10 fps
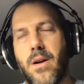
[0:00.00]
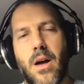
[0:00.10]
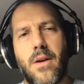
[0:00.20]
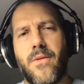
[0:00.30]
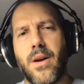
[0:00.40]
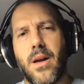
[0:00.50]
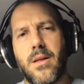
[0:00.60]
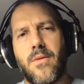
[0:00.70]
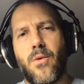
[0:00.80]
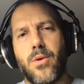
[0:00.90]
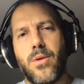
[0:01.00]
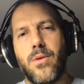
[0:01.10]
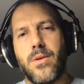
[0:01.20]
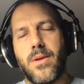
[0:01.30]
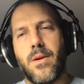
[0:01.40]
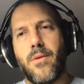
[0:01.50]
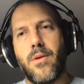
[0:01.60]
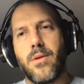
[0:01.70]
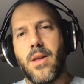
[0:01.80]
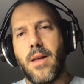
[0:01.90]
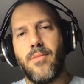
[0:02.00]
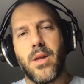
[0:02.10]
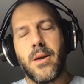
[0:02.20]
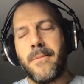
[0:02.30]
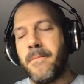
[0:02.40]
I think it's 420 10-bit.